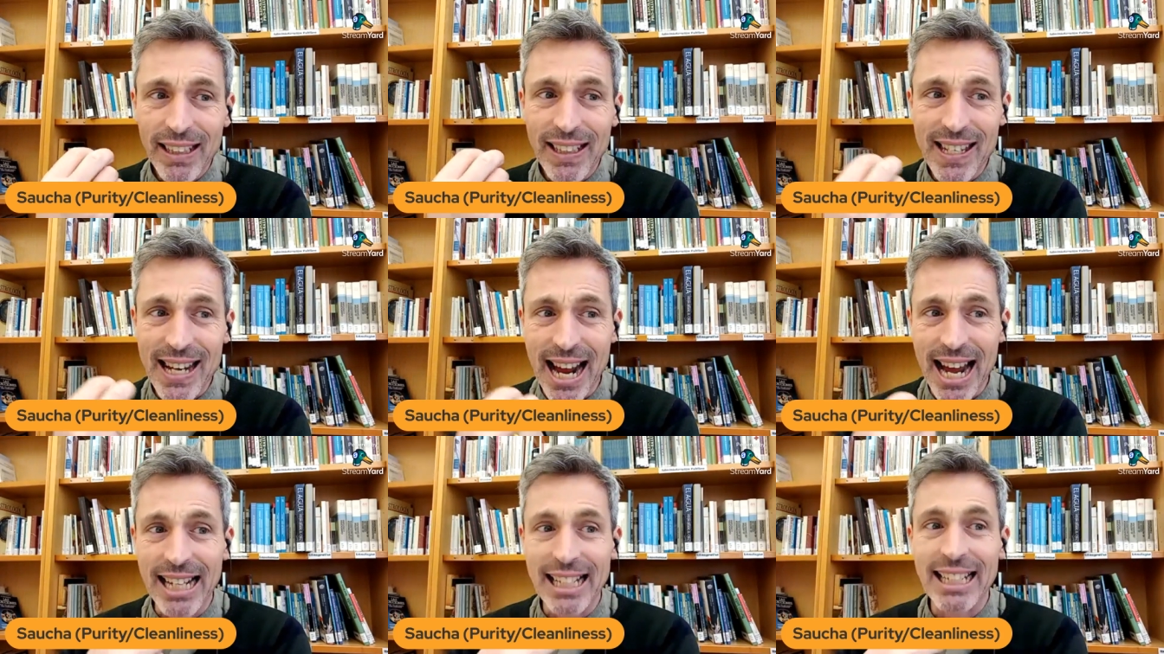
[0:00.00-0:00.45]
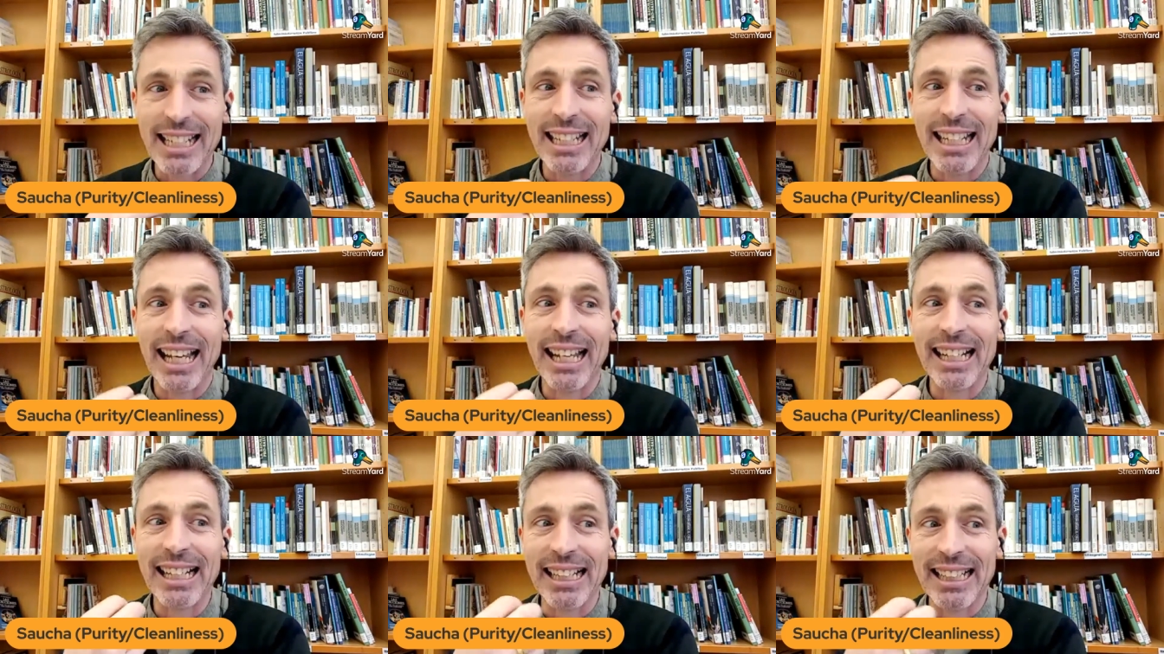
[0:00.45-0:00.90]
tidy
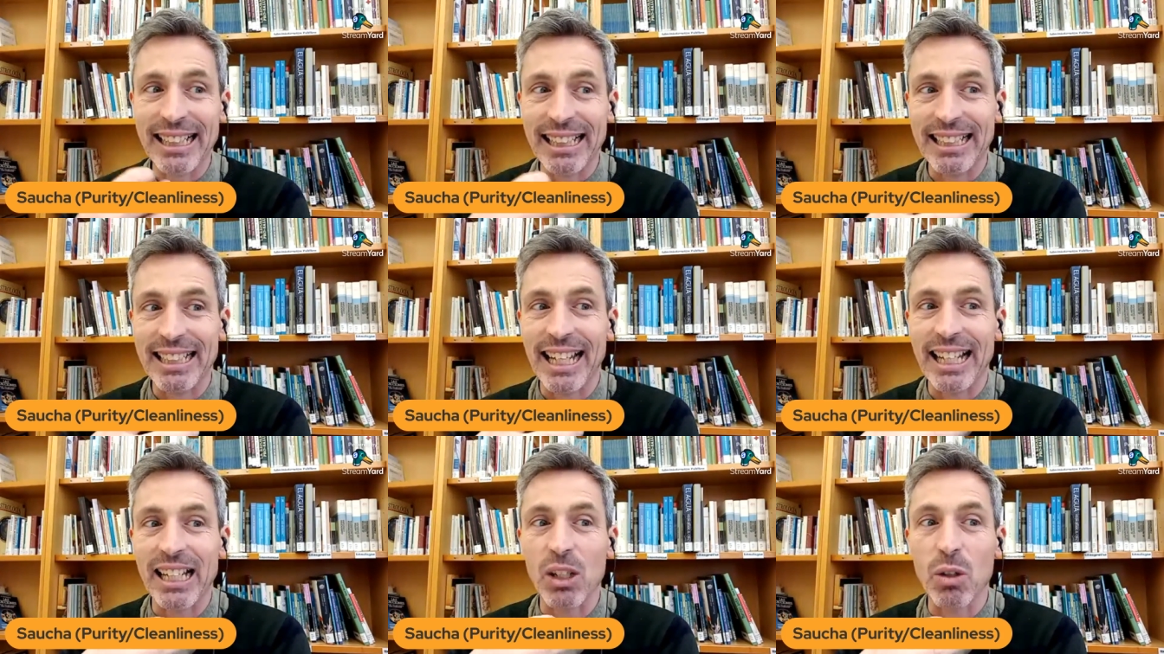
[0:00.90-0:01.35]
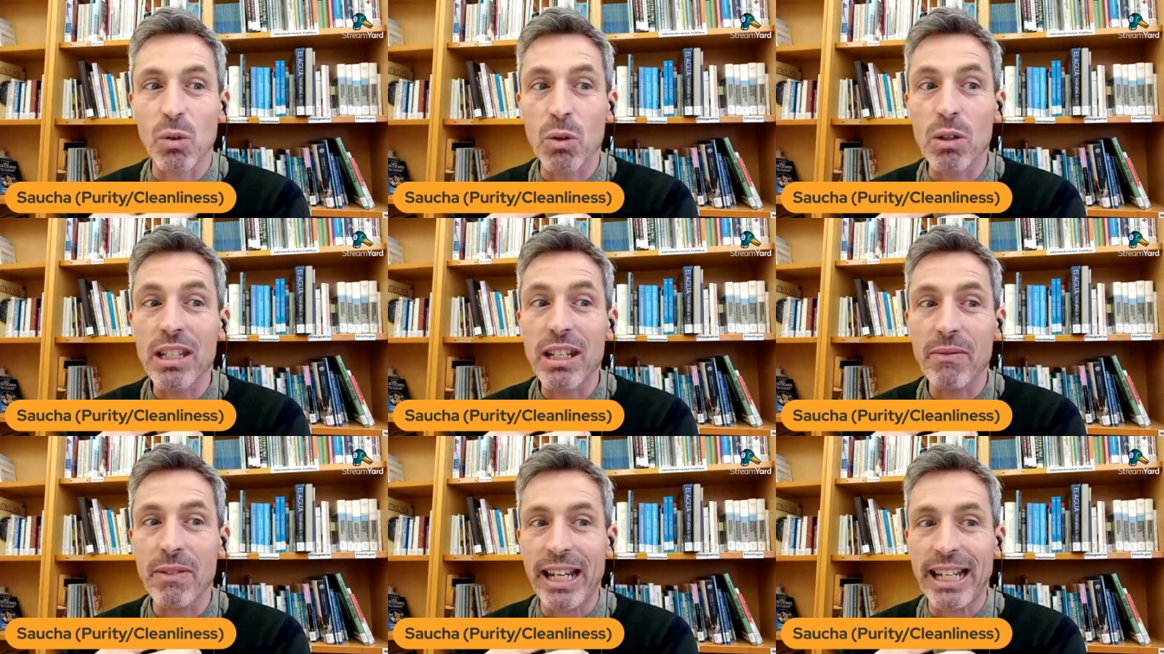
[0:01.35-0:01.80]
and clean and
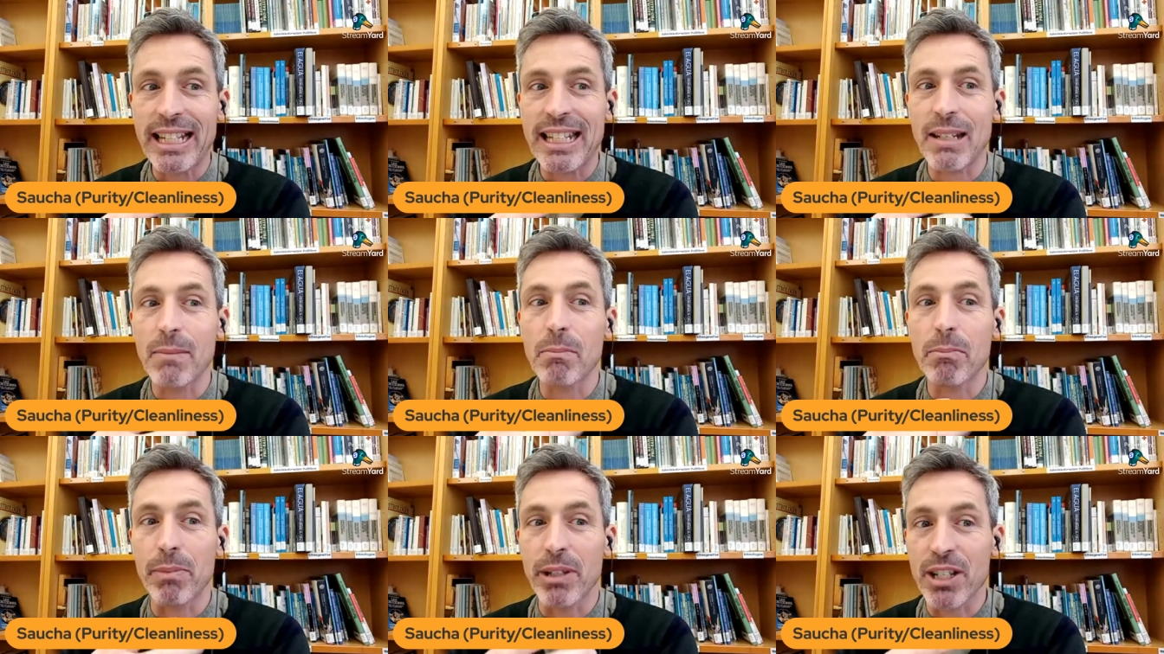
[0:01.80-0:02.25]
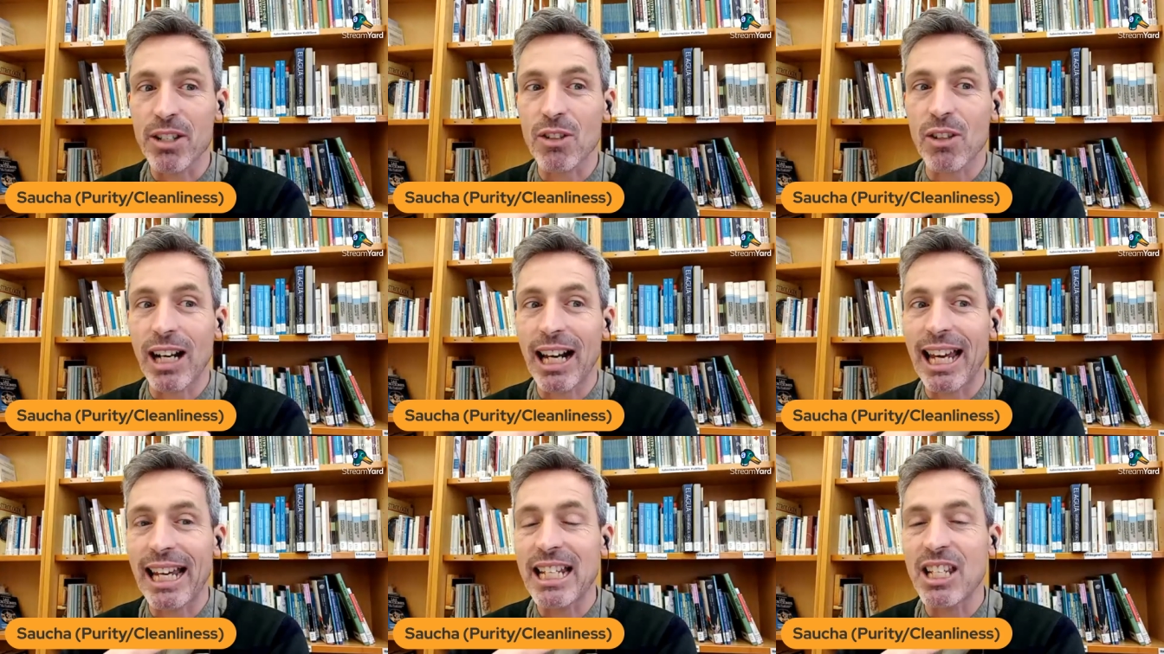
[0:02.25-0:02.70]
cultivating
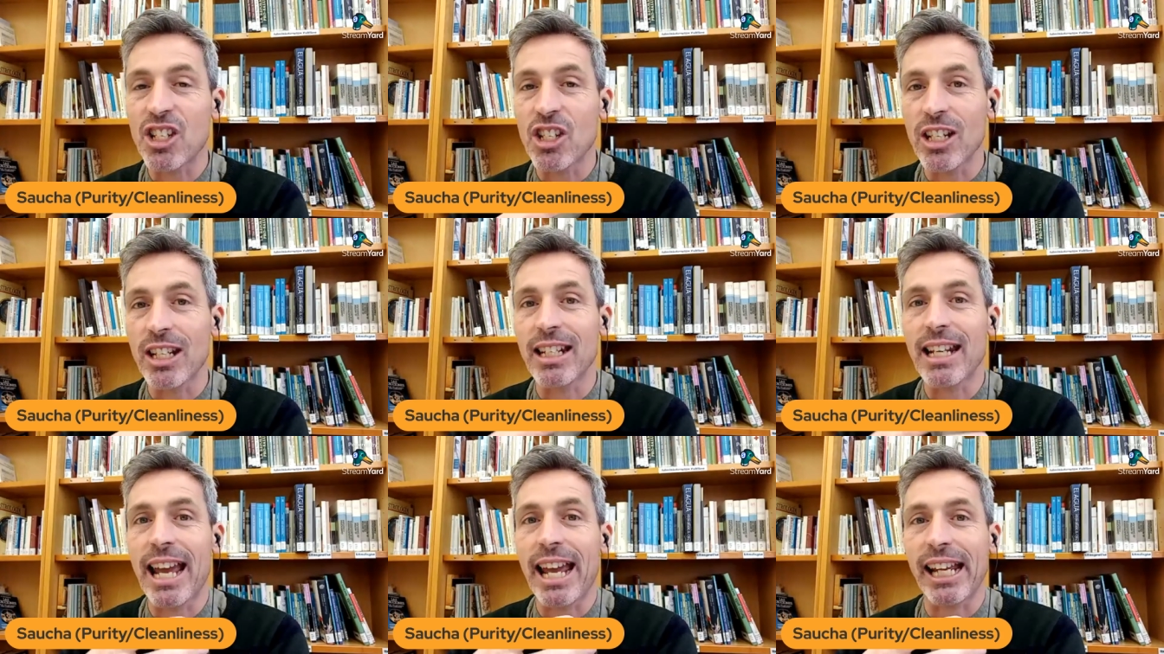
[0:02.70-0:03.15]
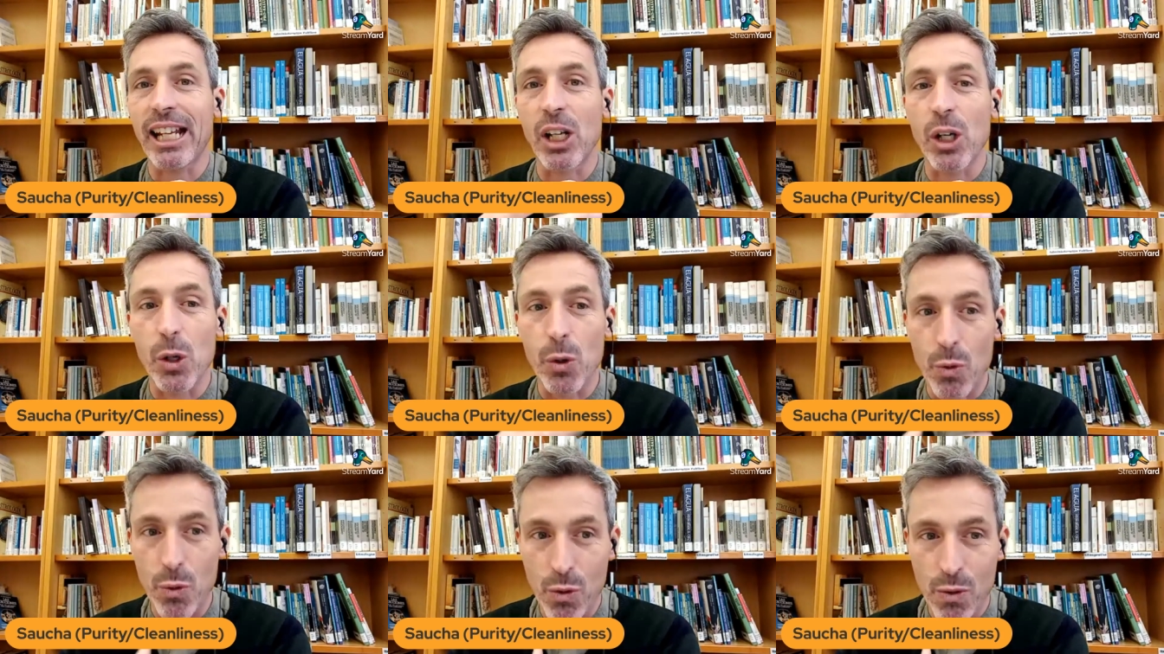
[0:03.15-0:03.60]
personal hygiene and
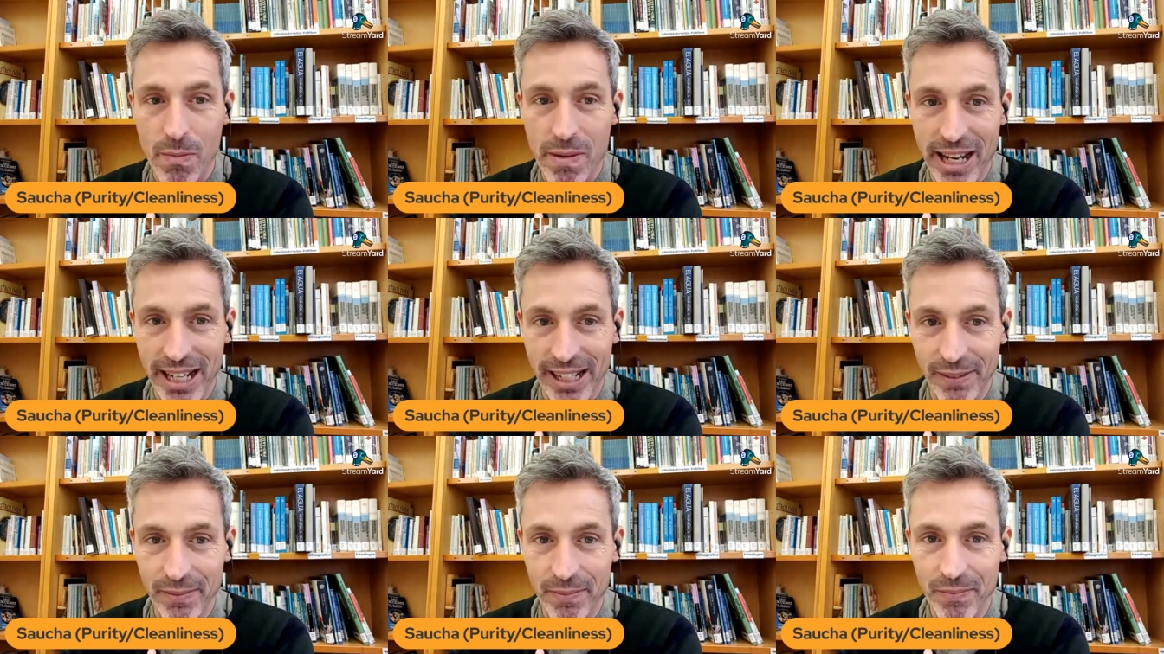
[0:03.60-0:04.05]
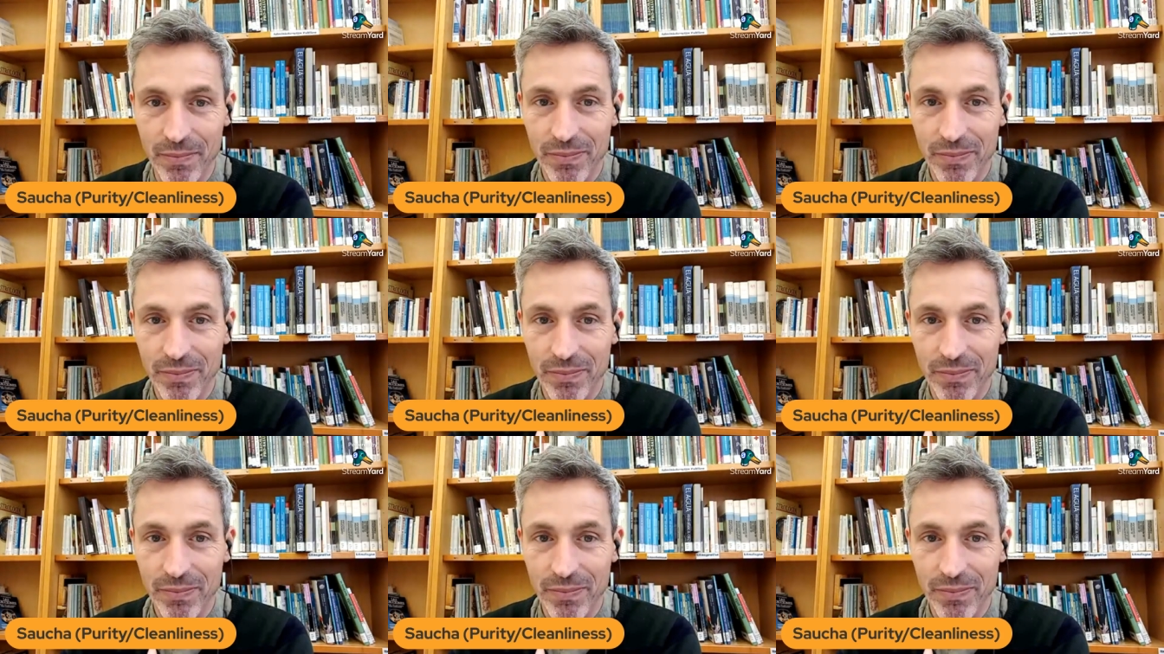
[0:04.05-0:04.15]
grooming